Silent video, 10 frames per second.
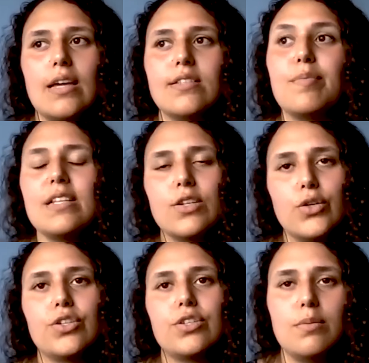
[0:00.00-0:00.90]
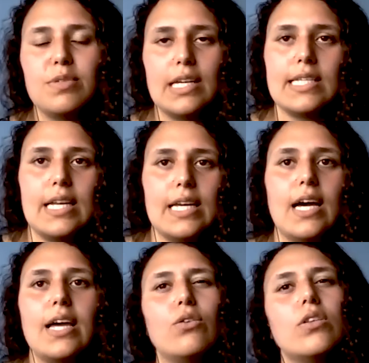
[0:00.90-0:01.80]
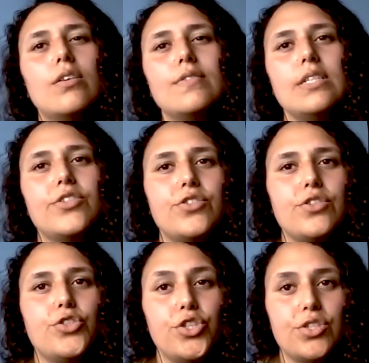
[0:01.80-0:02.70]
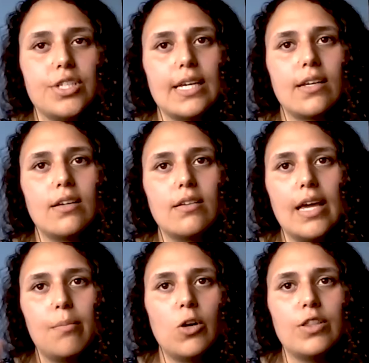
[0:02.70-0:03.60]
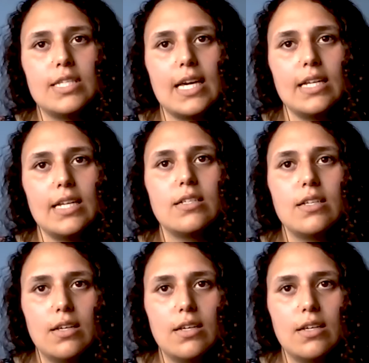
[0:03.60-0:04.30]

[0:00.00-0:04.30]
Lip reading: depending on your subject area, I know a lot of teachers do tutoring on the side.